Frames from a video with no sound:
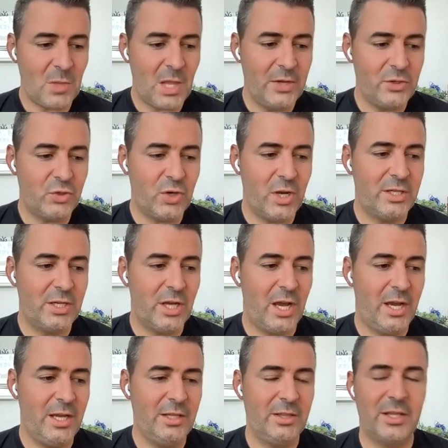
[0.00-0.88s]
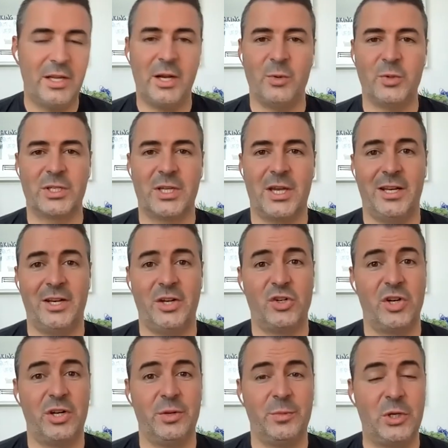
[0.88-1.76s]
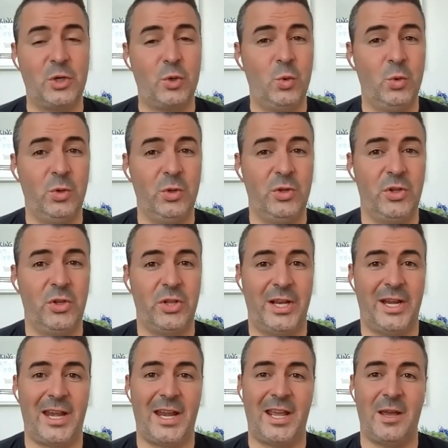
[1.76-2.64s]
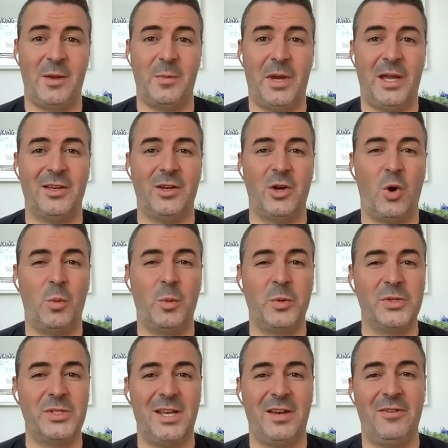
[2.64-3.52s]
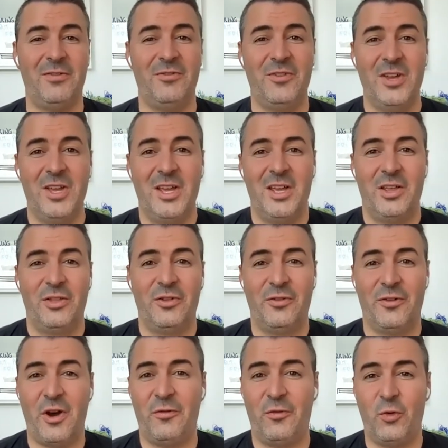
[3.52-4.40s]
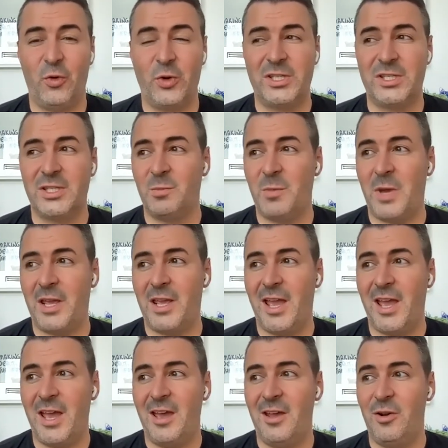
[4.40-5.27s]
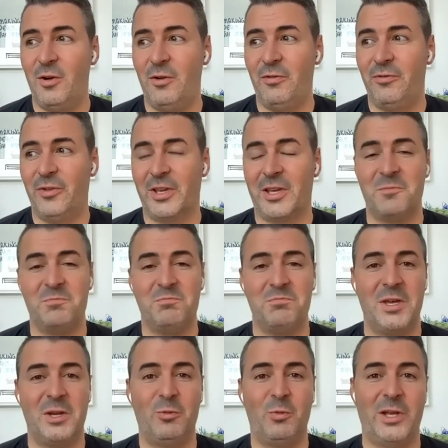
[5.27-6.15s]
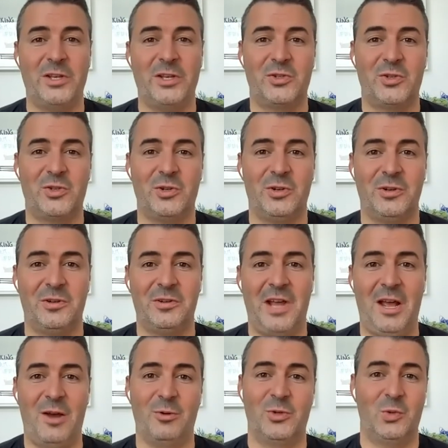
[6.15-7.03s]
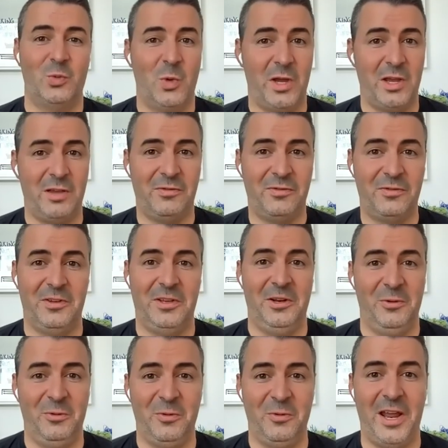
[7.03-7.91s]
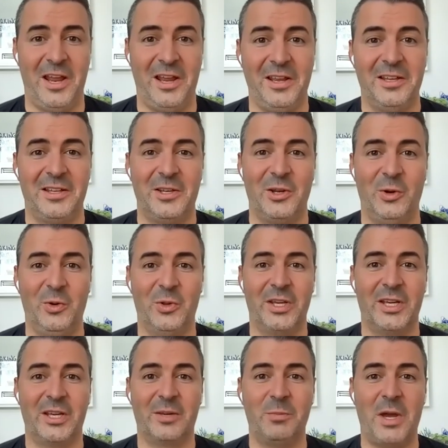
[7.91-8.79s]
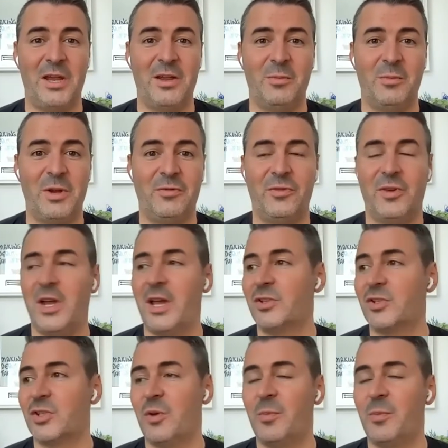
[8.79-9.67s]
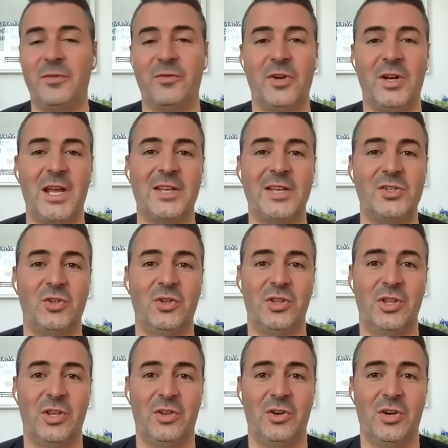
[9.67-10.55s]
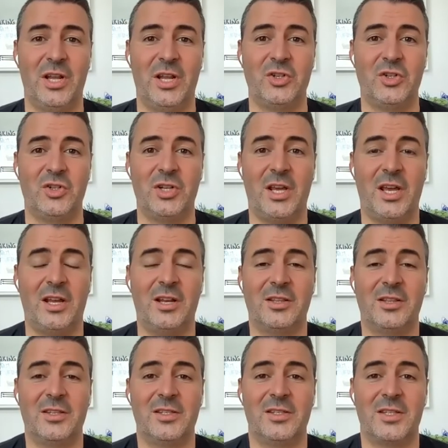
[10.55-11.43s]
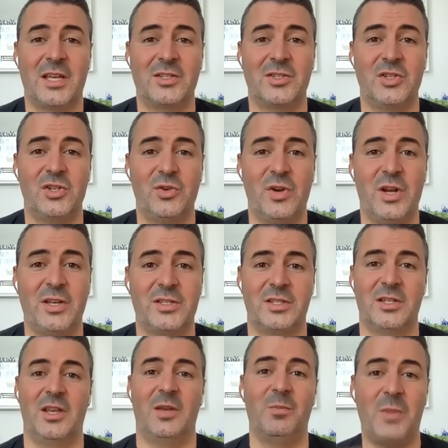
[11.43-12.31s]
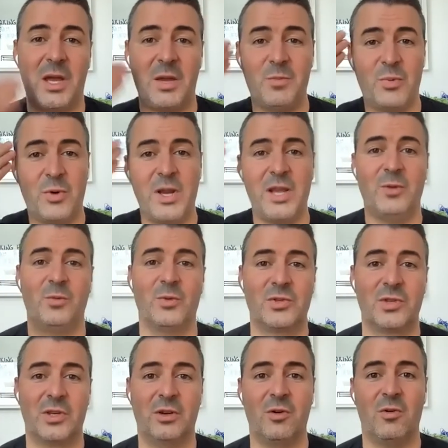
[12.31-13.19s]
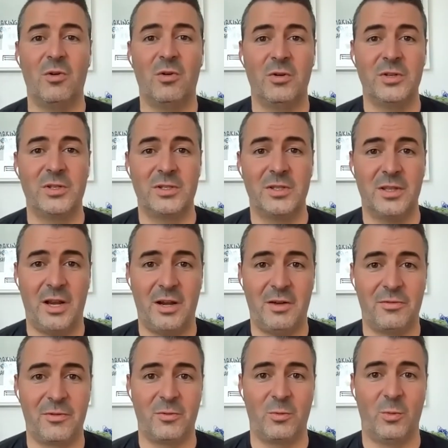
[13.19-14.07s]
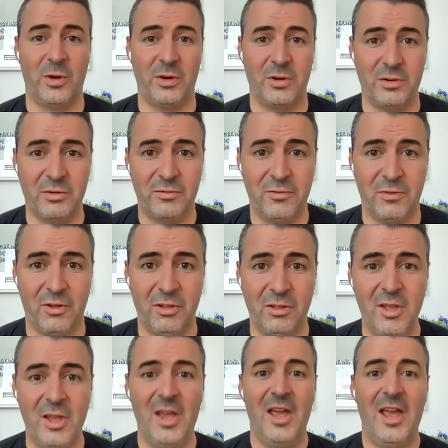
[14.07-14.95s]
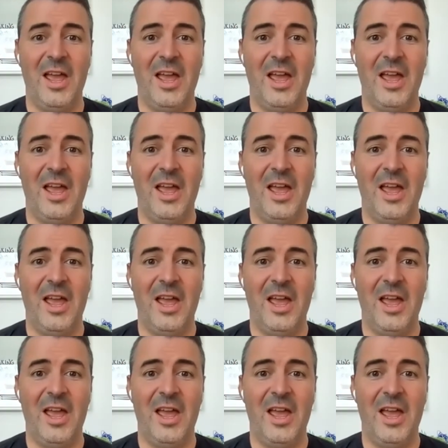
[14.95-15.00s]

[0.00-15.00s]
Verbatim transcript: I tried to hide that I was kind. I tried to be cooler than I am. I almost have the, a voice in my head of like a Midwestern housewife in a way. You know, like my my friend. I saw my friend Esther the other day. She had on this sexy dress, and my brain was like, "Oh, isn't that ever wonderful?"